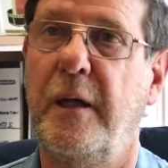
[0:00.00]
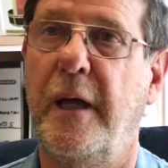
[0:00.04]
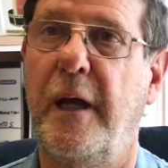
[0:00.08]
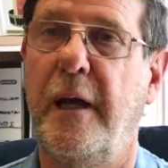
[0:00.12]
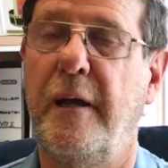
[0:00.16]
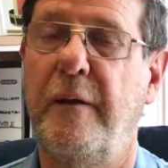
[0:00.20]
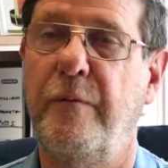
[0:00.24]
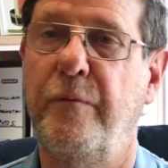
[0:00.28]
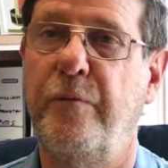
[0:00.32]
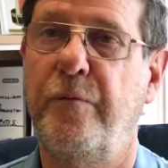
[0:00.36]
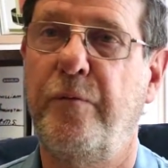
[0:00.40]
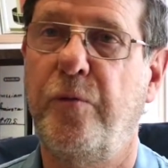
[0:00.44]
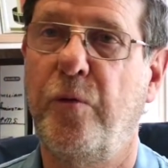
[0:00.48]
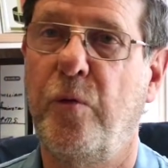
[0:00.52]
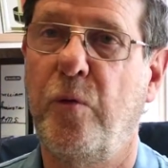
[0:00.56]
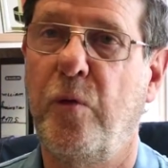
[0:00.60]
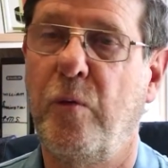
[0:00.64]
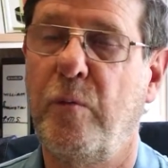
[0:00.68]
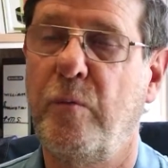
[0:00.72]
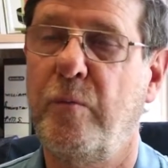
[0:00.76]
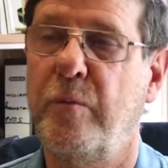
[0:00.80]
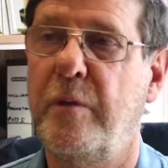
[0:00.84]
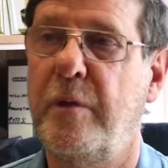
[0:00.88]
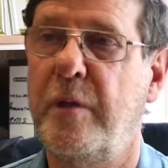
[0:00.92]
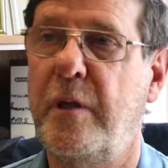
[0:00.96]
and
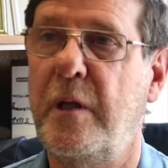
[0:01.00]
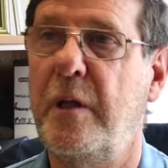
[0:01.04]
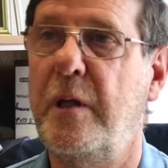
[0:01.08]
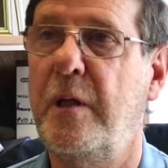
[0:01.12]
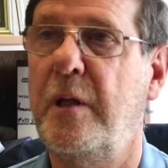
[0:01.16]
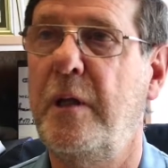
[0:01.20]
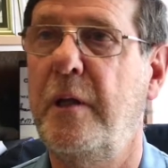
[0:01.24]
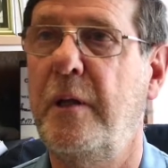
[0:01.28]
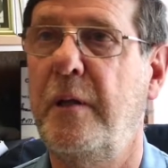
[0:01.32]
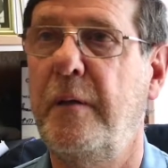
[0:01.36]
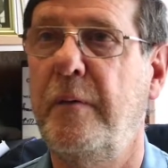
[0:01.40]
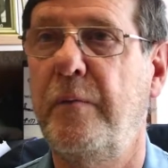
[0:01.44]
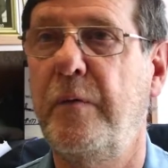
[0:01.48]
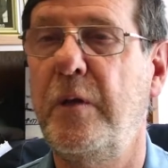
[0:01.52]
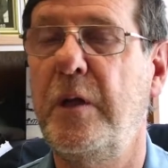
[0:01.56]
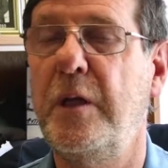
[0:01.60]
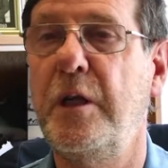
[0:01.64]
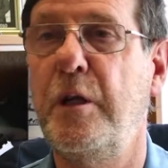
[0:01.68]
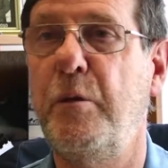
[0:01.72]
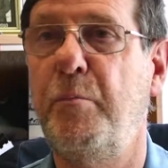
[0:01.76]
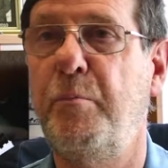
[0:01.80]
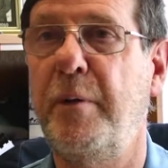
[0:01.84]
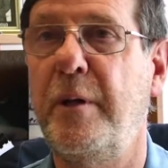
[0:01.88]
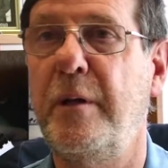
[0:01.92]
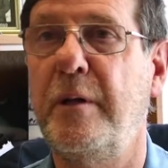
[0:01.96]
formed the
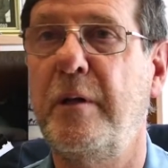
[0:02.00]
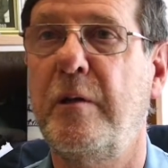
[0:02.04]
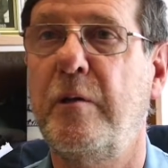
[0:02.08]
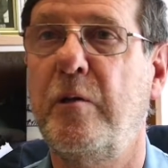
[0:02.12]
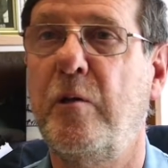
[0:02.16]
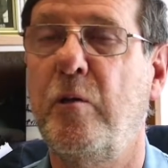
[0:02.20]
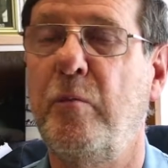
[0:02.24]
Independent